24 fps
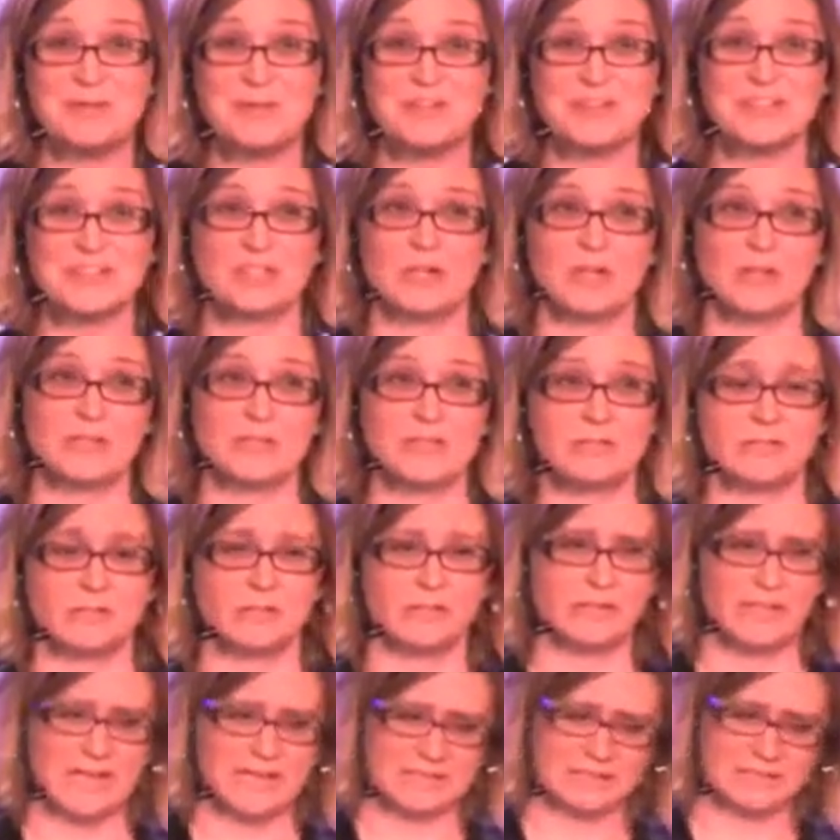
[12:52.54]
beers and all the
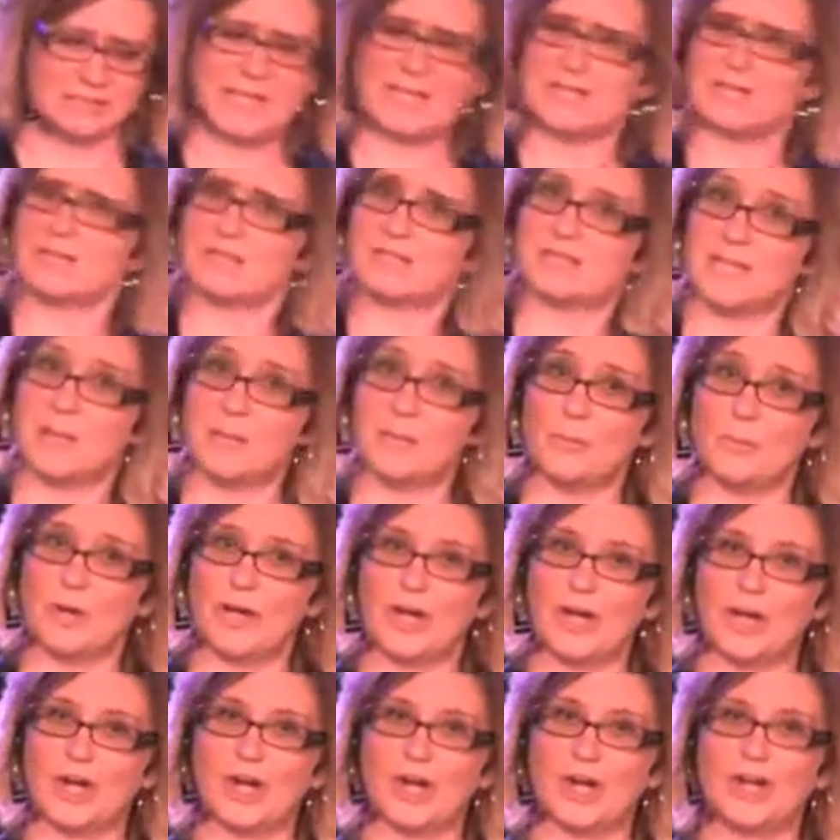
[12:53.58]
different glass, a lot of
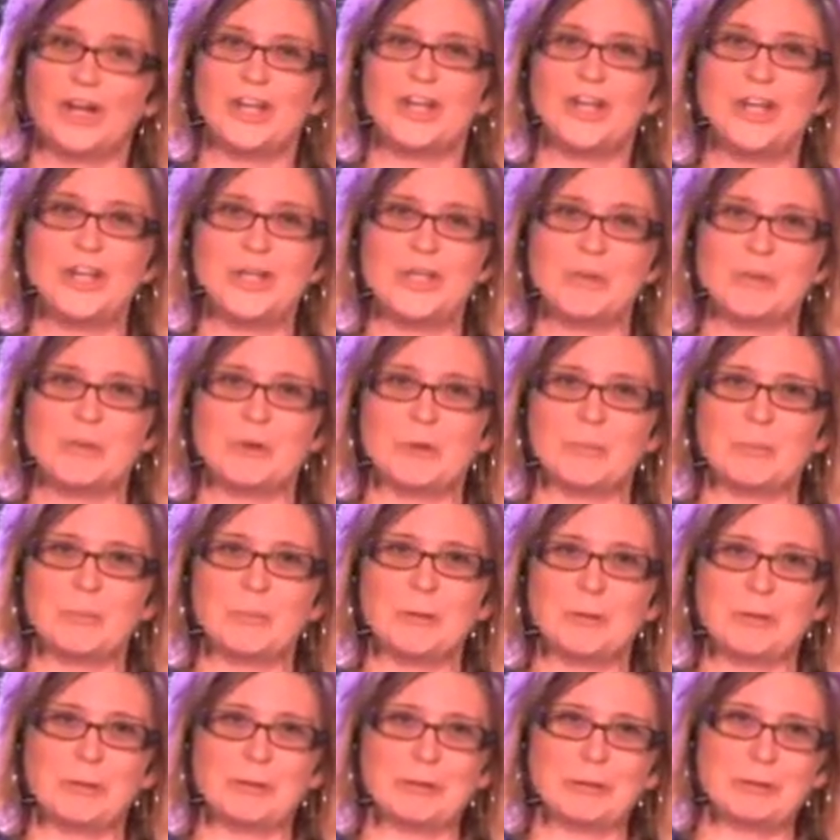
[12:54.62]
stemware. You want to
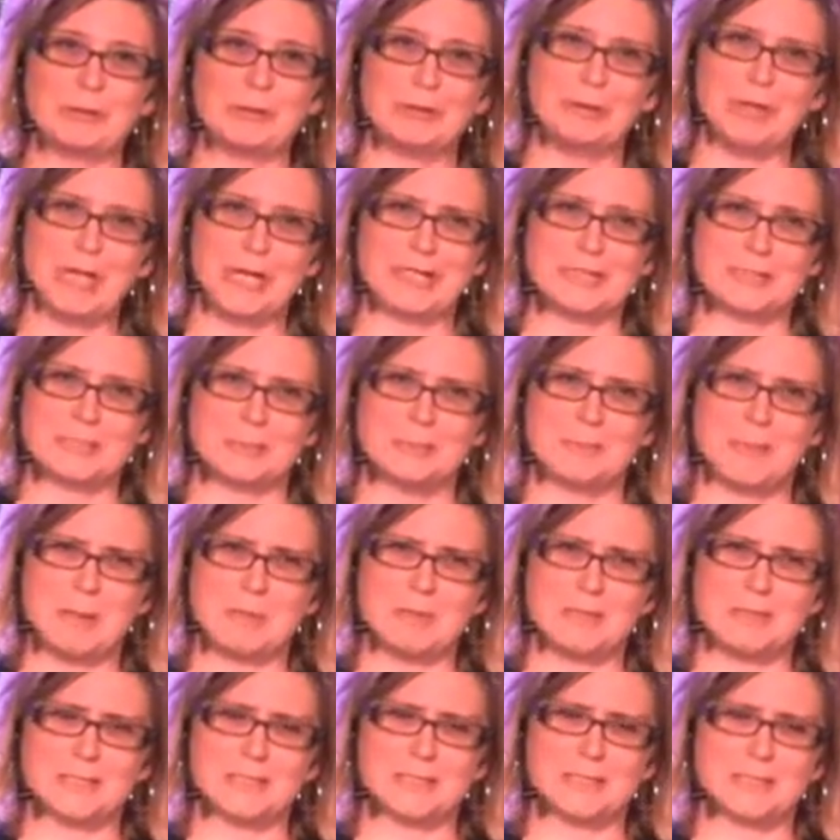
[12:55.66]
pour a little less than
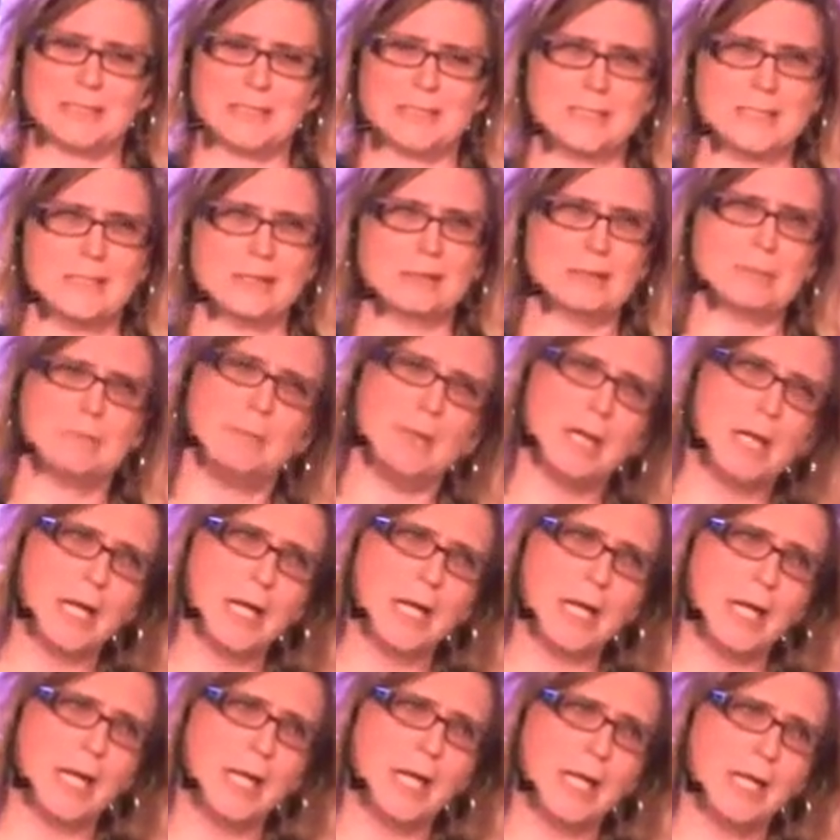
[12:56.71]
maybe a 16-ounce
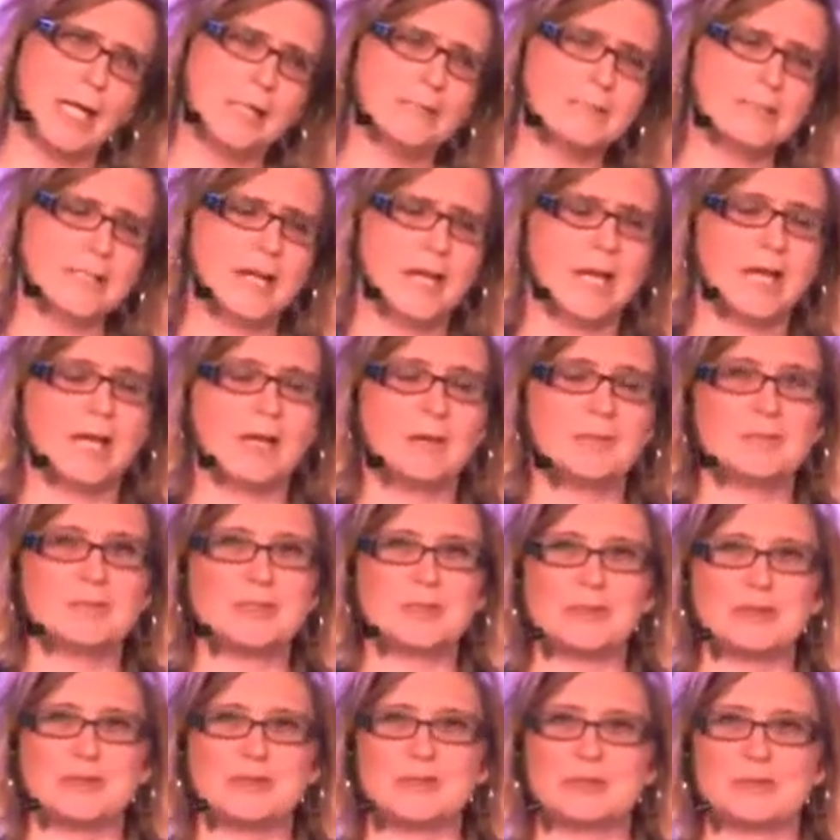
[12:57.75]
pint at times,
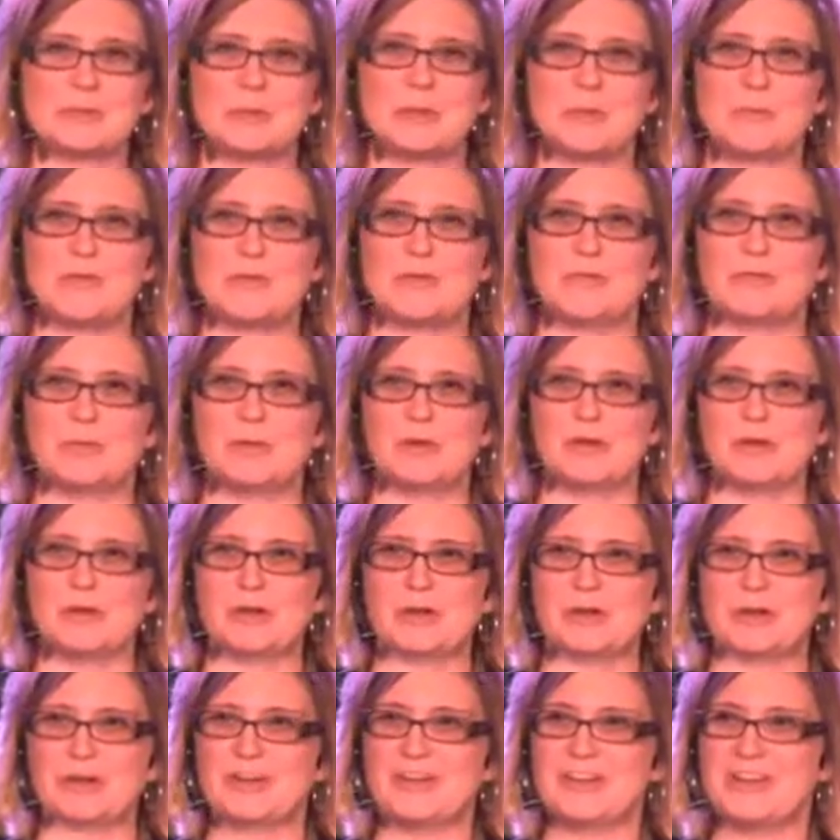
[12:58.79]
so you just want to be
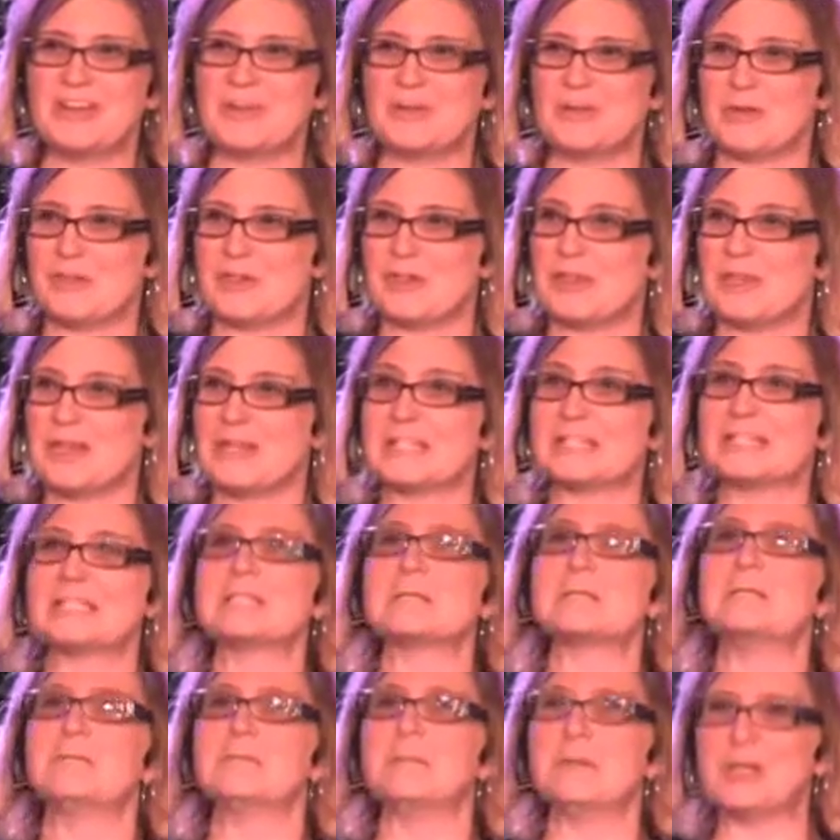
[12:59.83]
familiar with
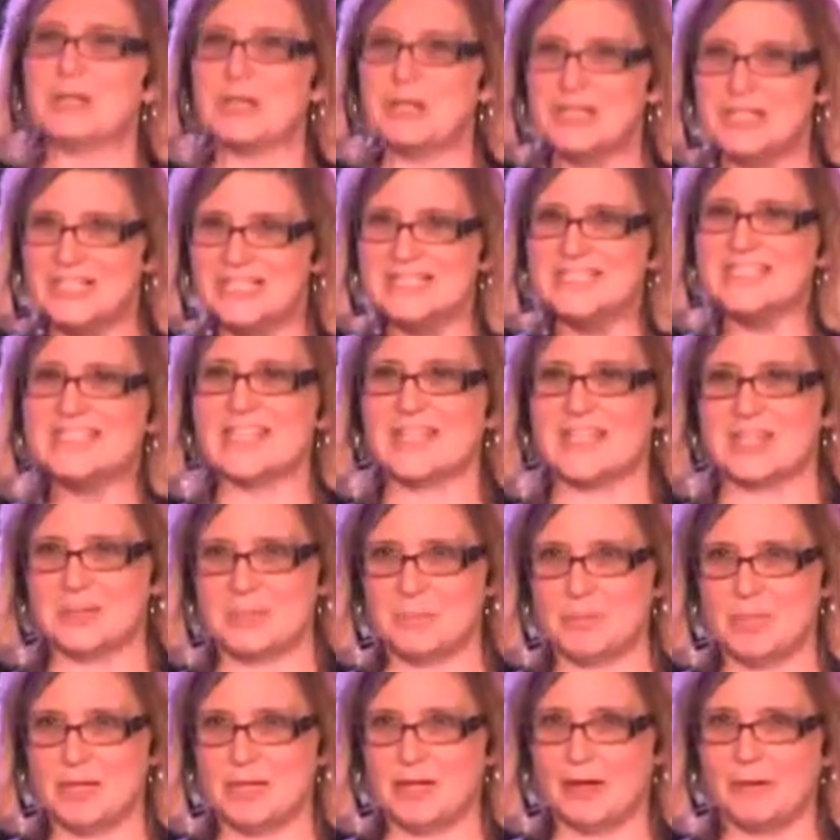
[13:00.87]
experiencing the
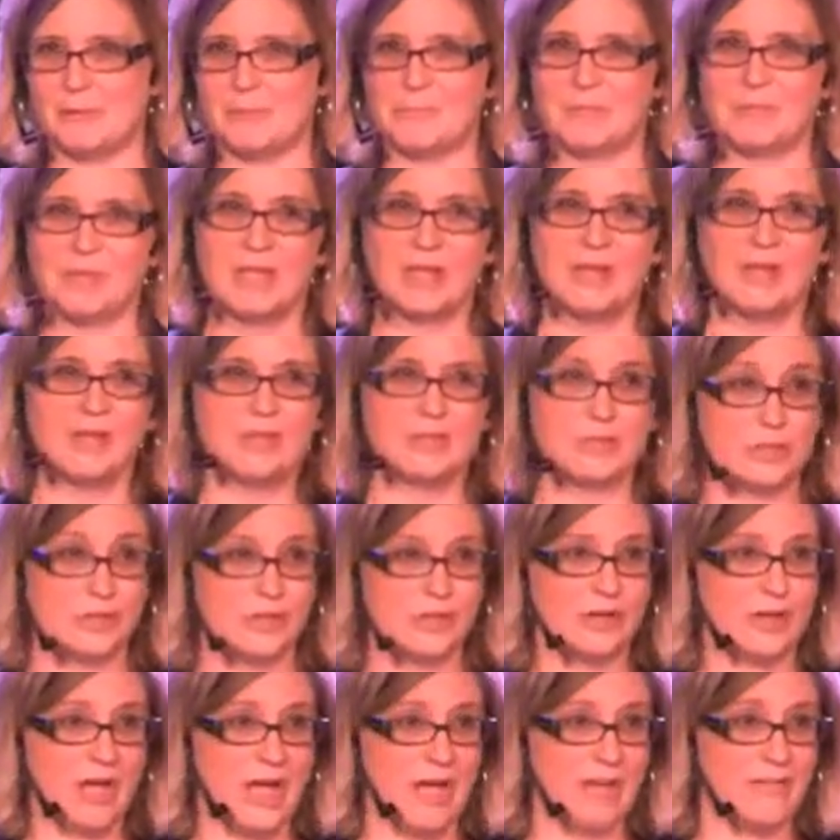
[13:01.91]
beer. So
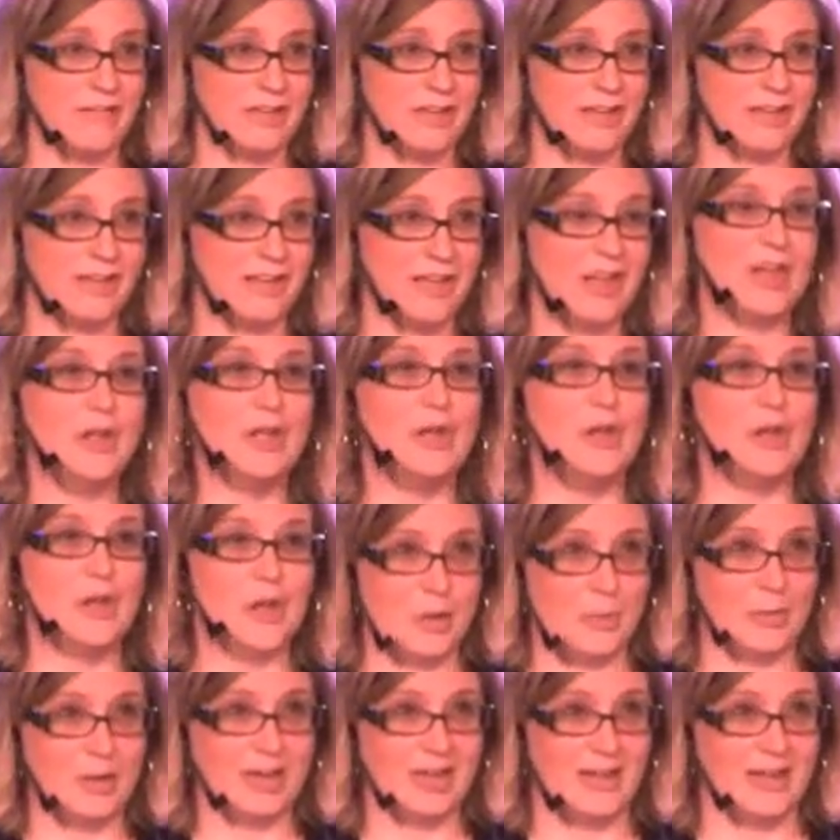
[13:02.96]
you're having
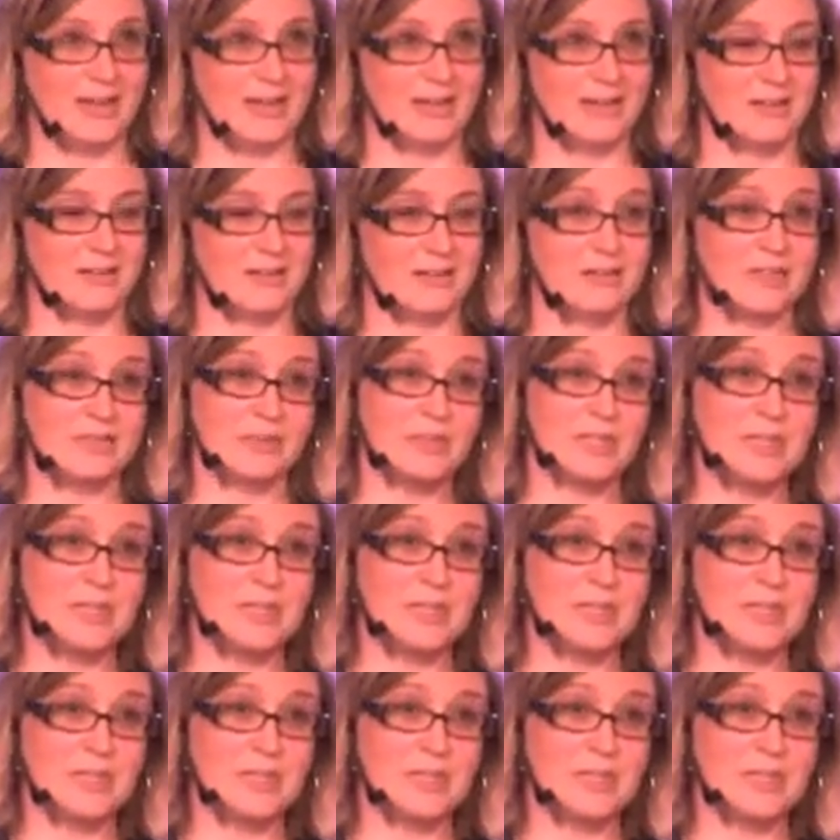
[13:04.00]
Gnomegang. So